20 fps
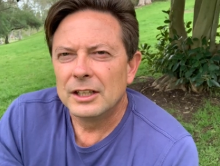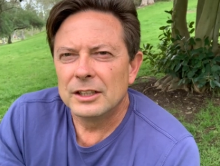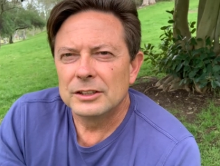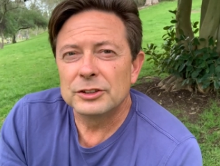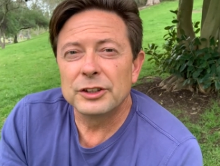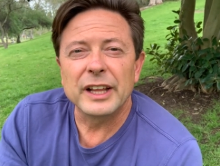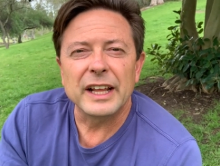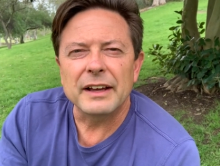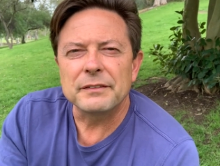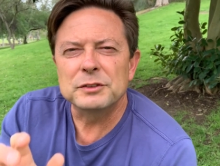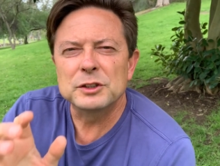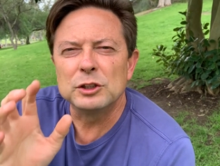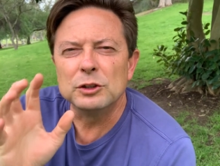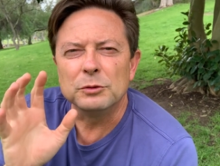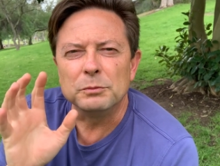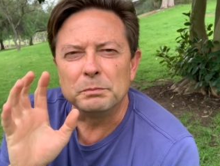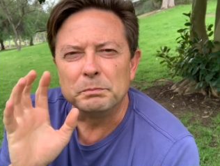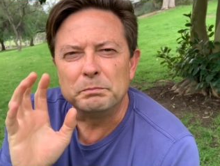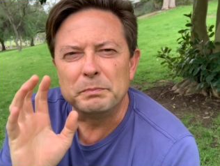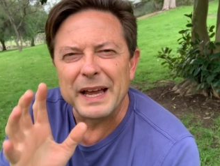So the
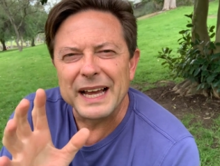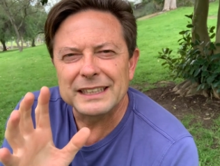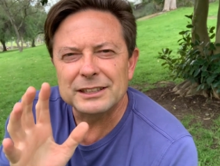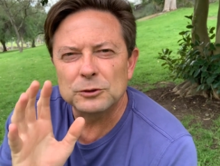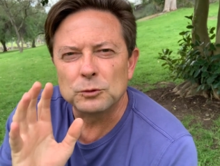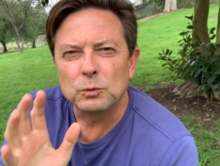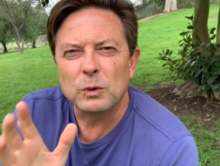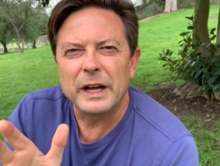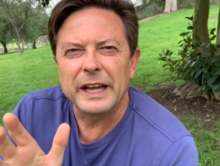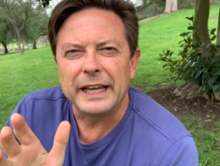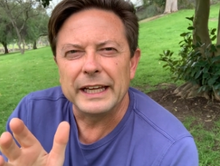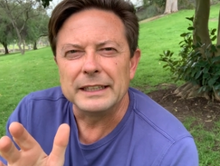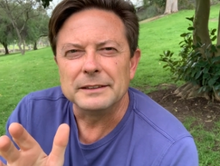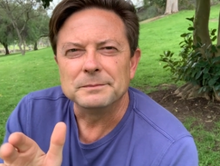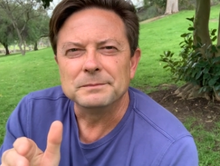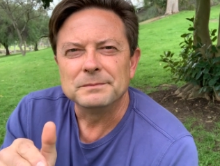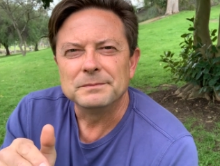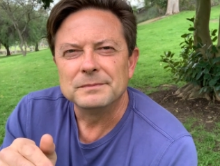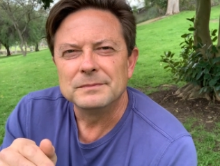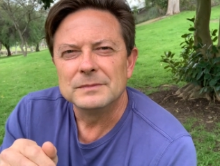absolute best way
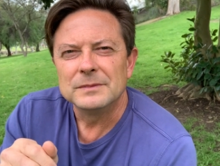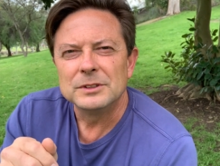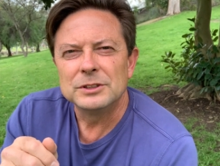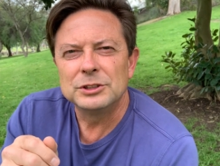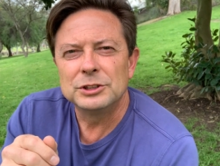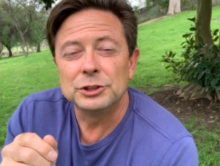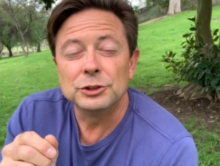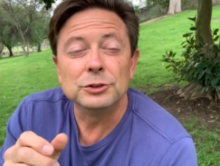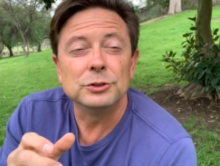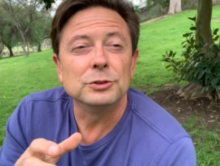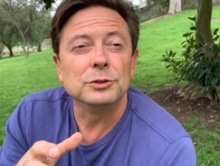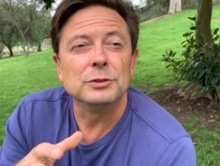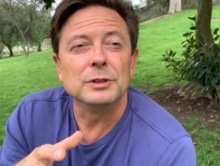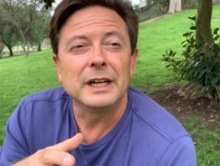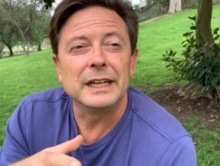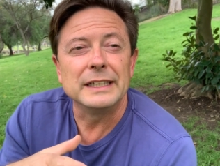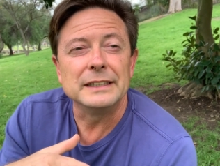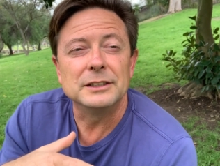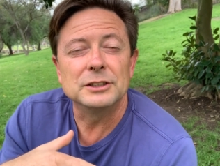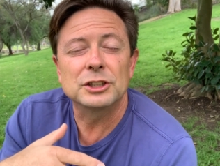to
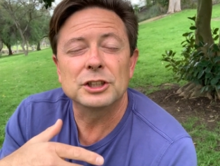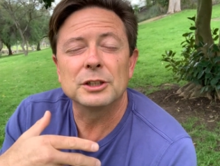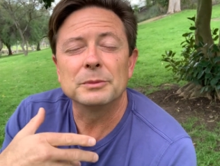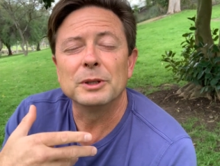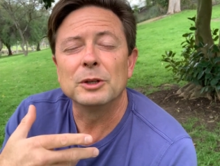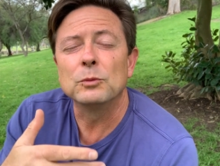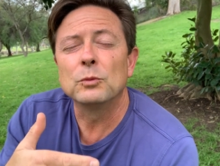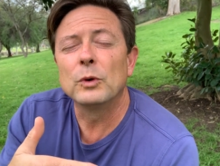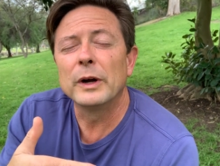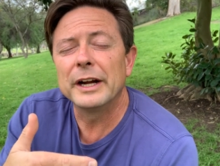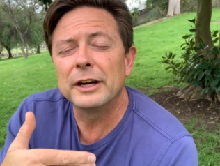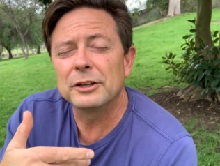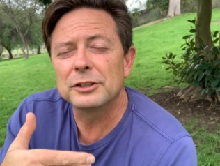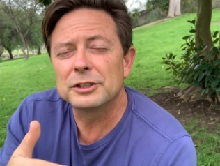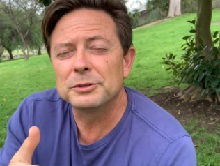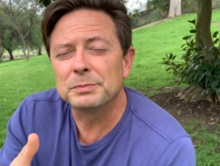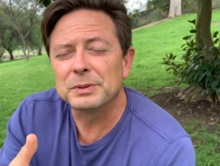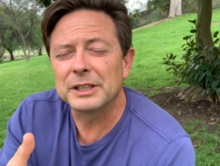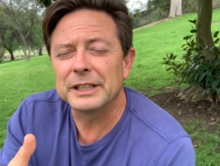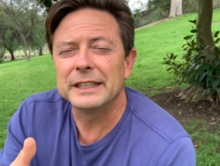uh, determine where
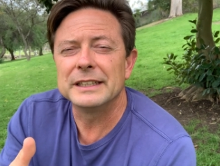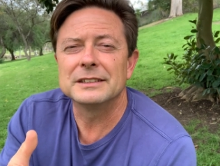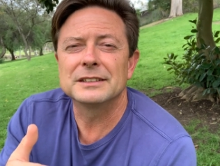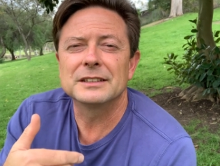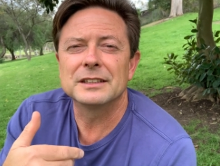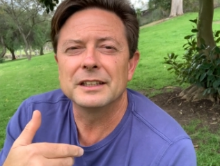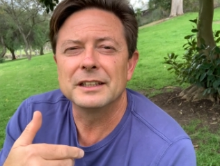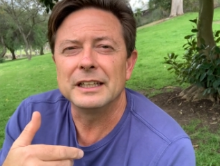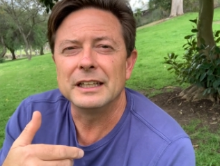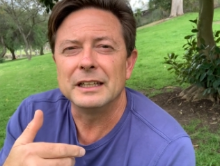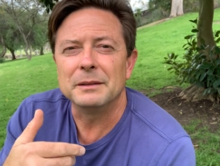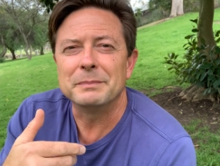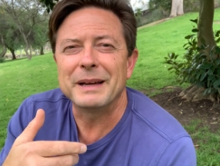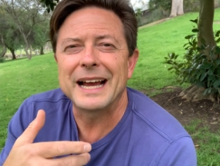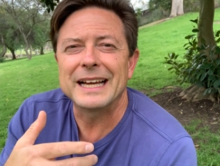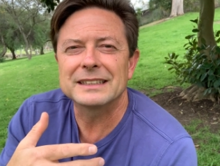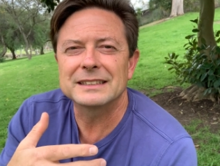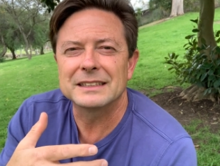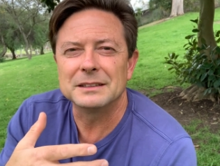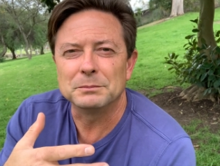to place the
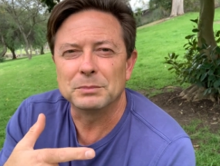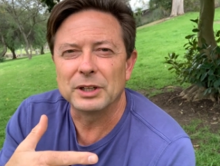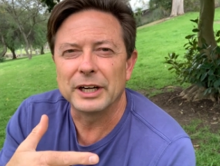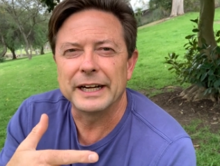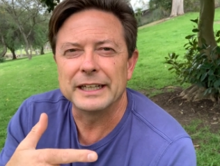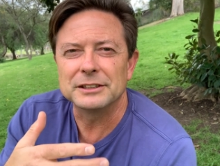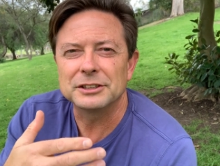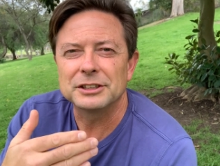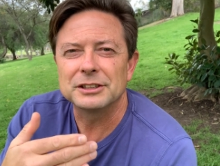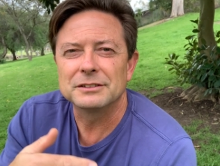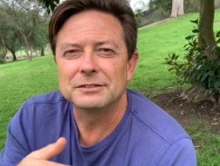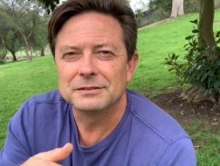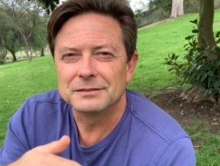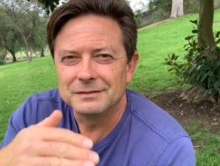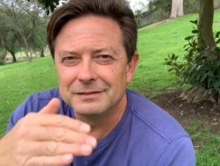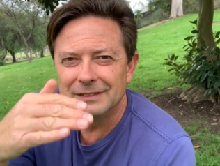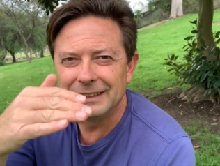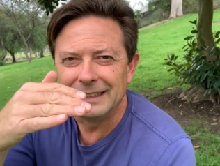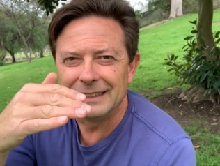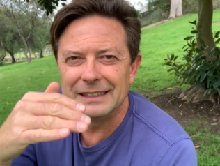basking branch
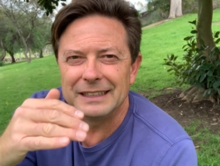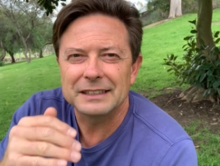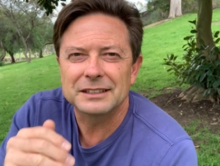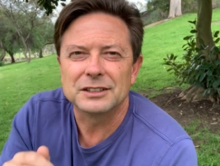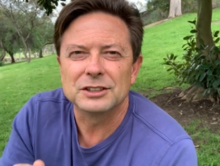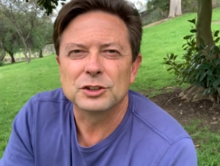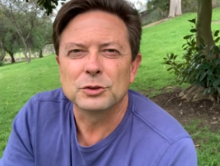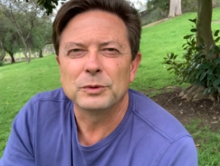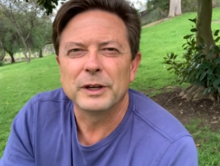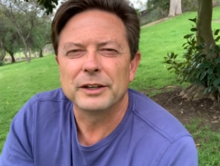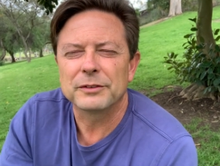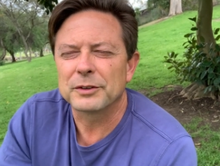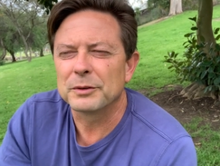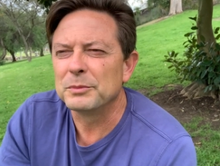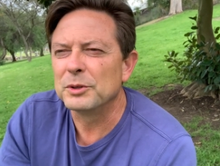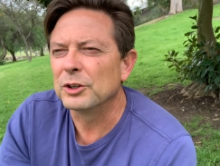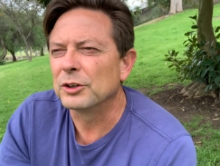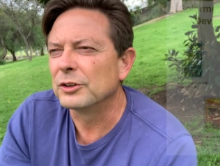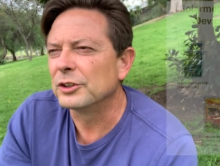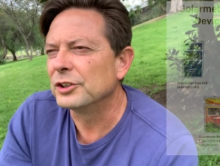and distance away
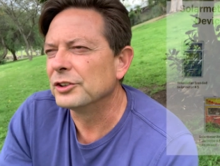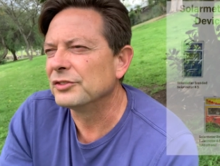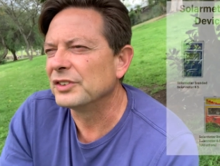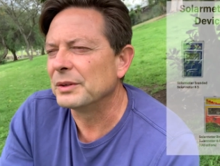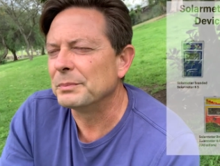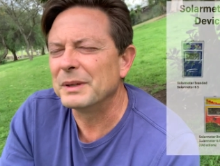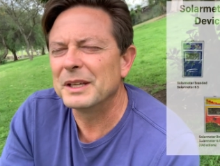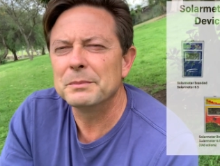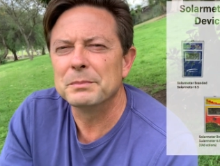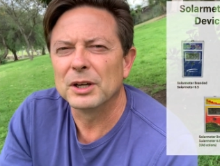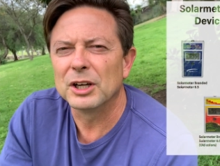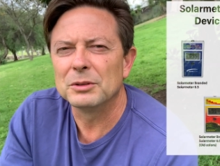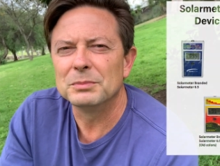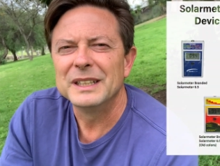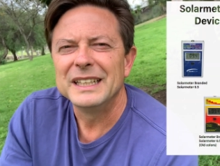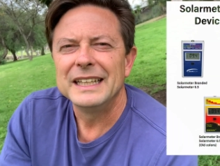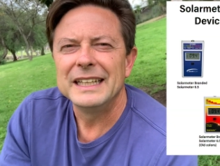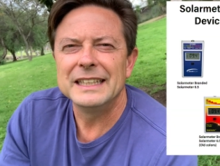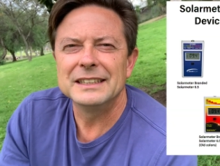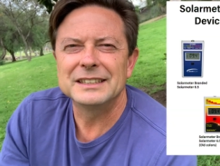from your UVB bulb
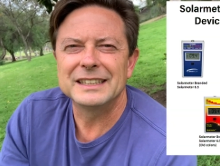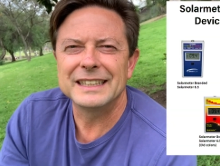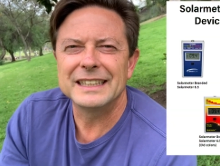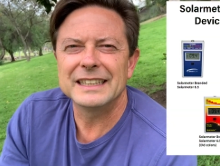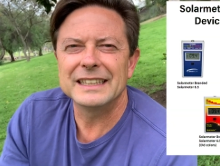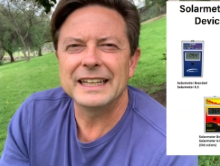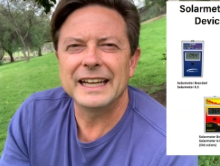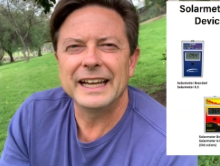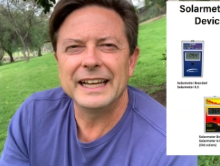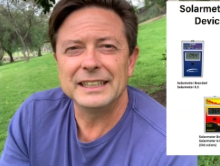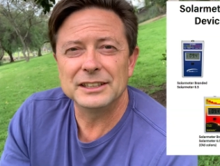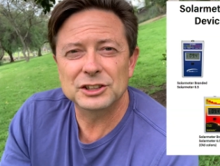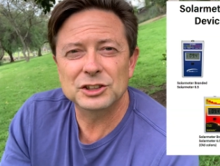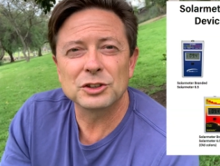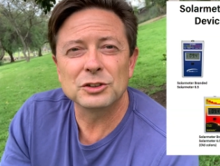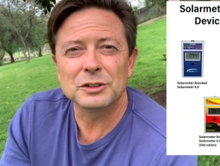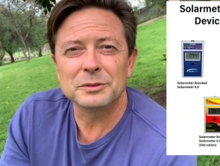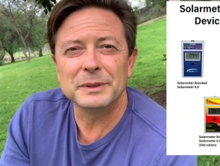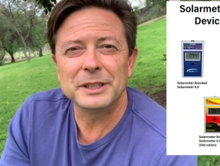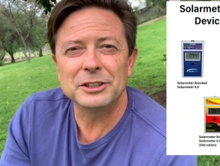is to get a
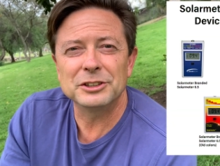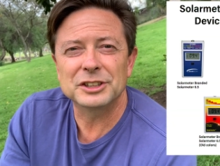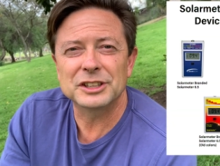solar meter